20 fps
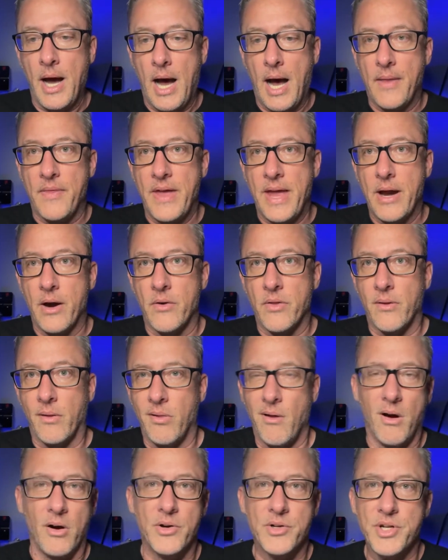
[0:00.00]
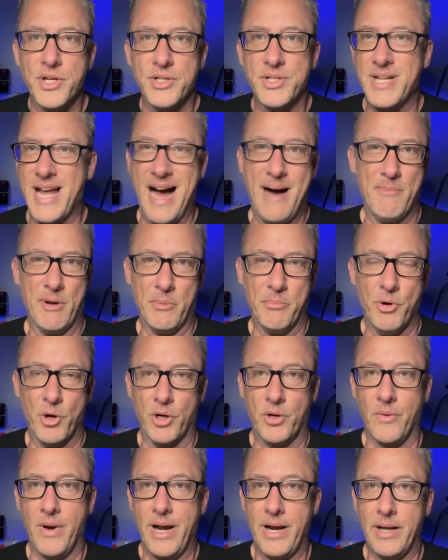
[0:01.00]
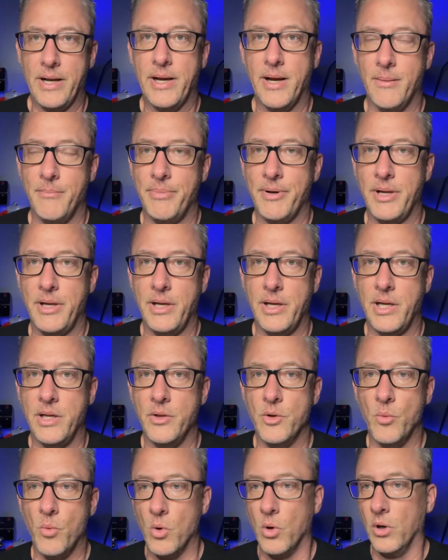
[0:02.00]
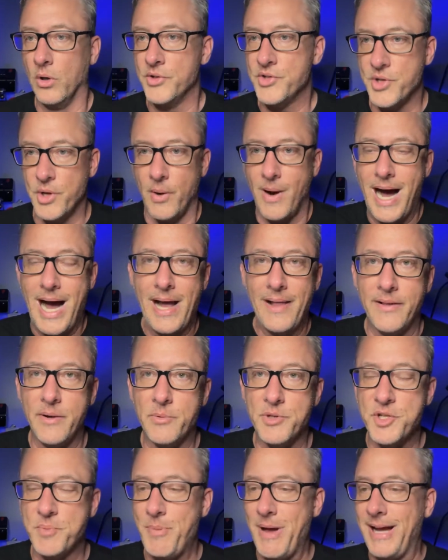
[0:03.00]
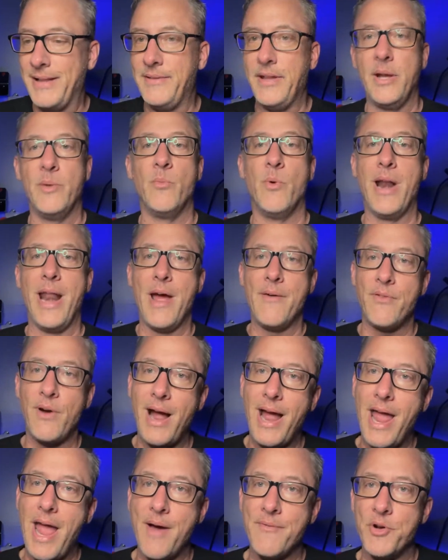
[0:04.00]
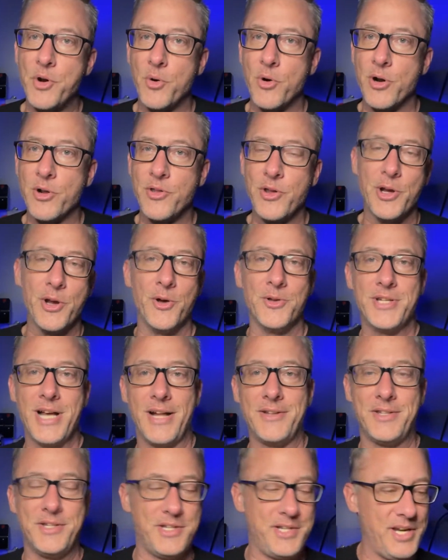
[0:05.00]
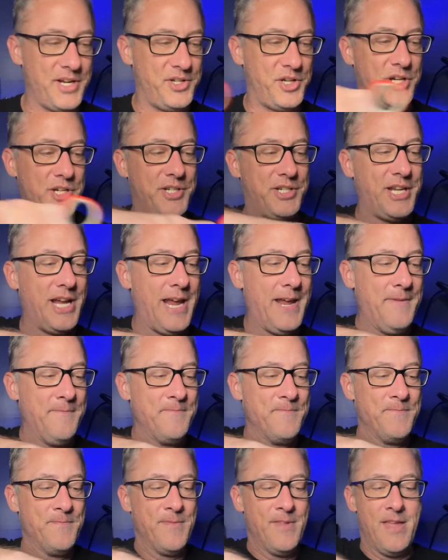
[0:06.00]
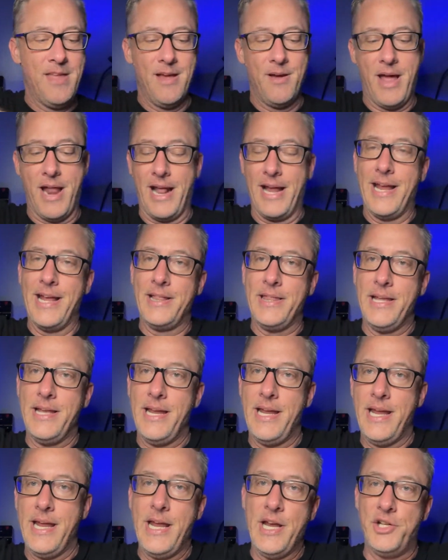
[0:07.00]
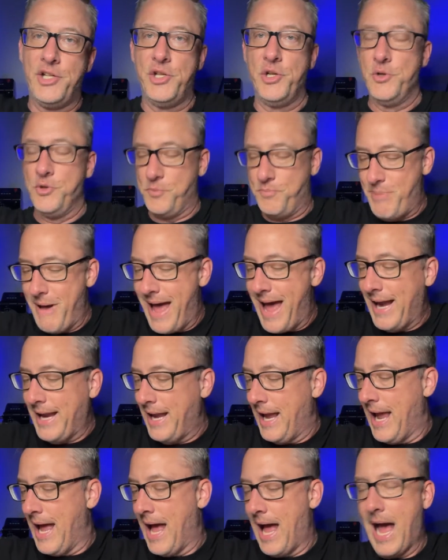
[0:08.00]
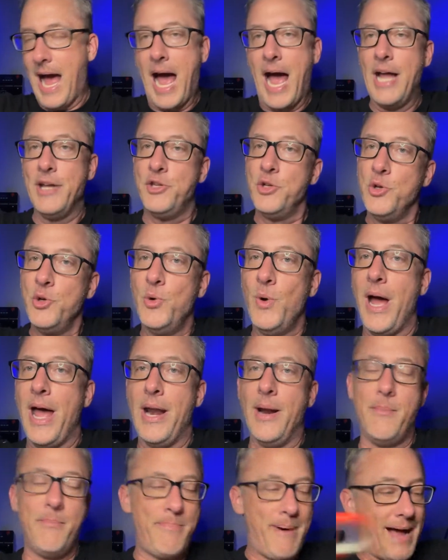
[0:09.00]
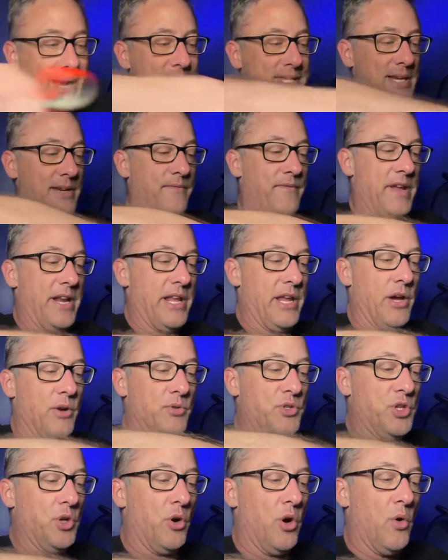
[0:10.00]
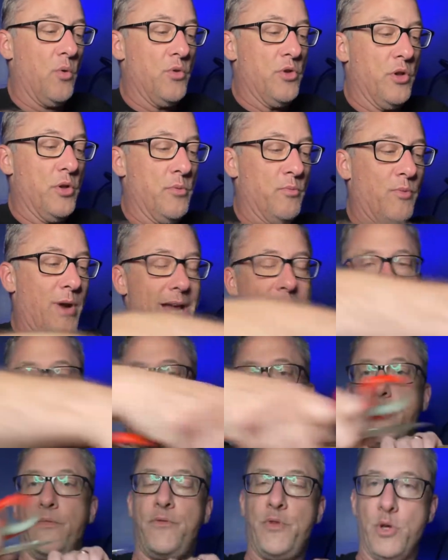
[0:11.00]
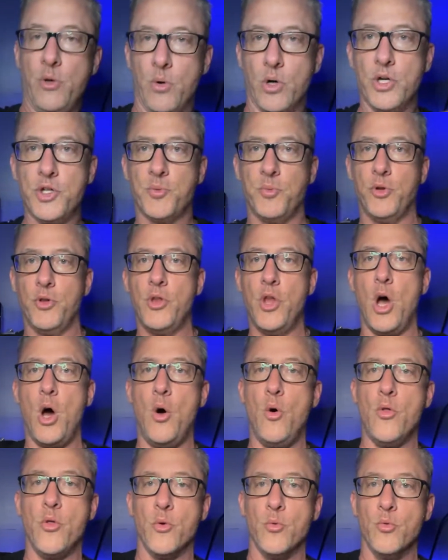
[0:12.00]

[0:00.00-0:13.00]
They are the largest comic book grading company in the world. So highly respected. Whenever I have an order that goes out to CGC and I get the issues back, I do an unboxing video. So regular viewers will know the